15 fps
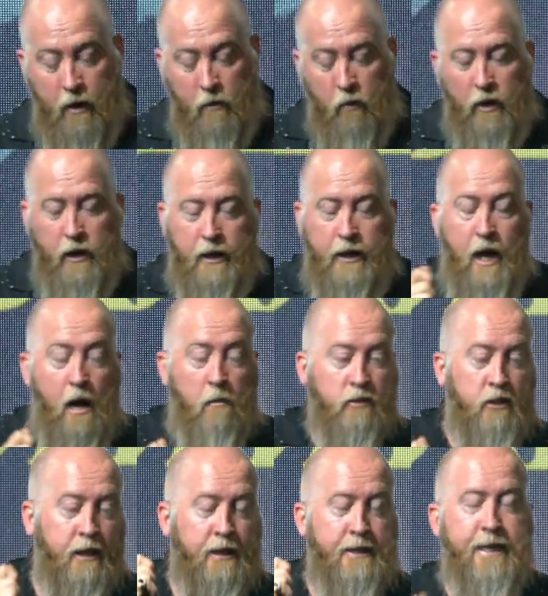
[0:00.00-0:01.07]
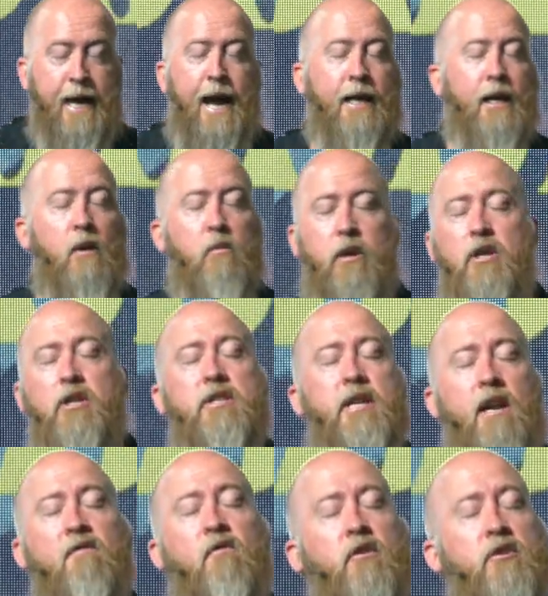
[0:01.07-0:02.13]
It will accomplish exactly what you
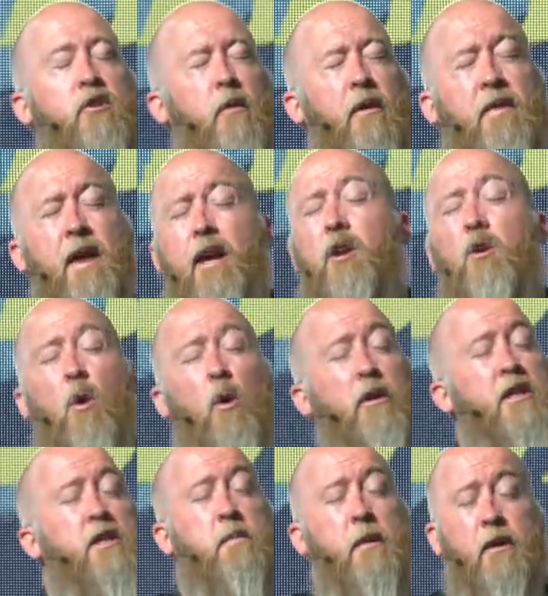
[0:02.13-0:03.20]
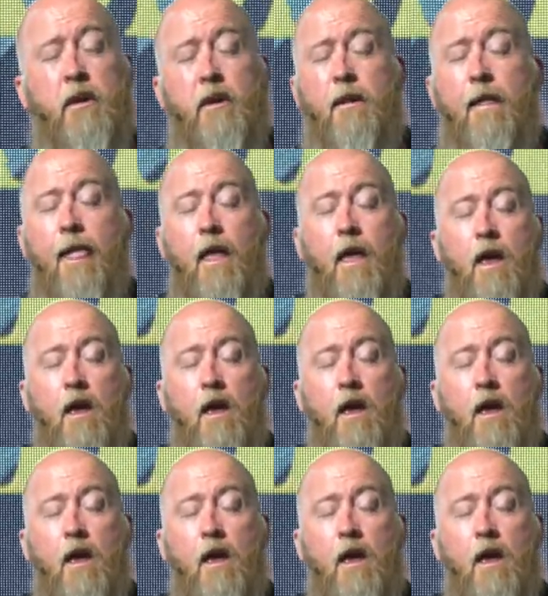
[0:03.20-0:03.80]
set it for to do. We thank you, Holy Spirit